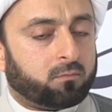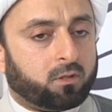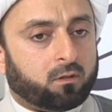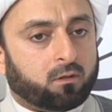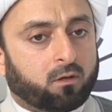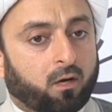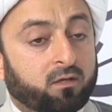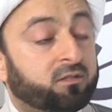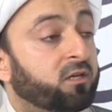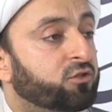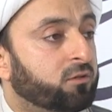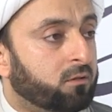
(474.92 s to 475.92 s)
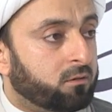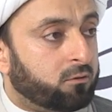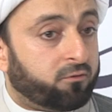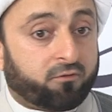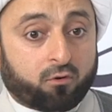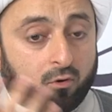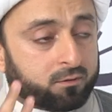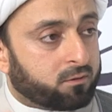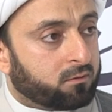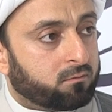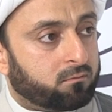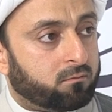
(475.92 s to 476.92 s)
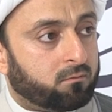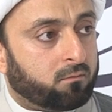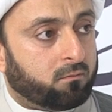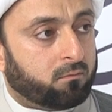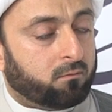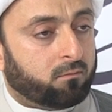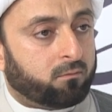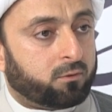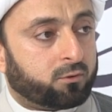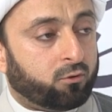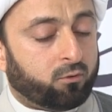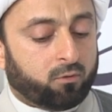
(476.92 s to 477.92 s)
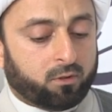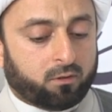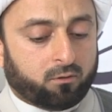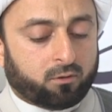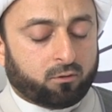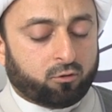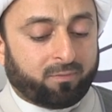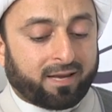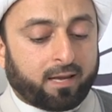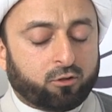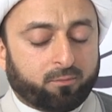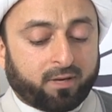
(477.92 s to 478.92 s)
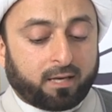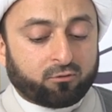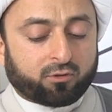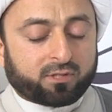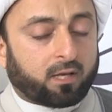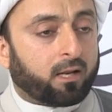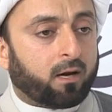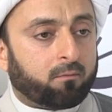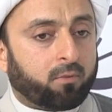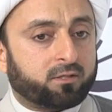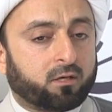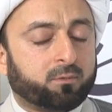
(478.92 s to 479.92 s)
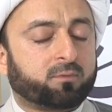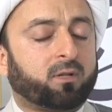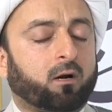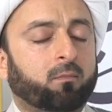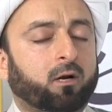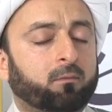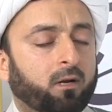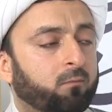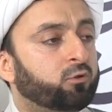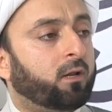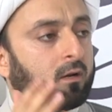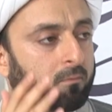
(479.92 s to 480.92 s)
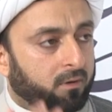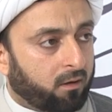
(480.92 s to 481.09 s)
uh, unintentionally. You forgot. So you, you, you, began, you began your salah by saying Bismillah ar-Rahman ar-Rahim, Alhamdulillah Rabbil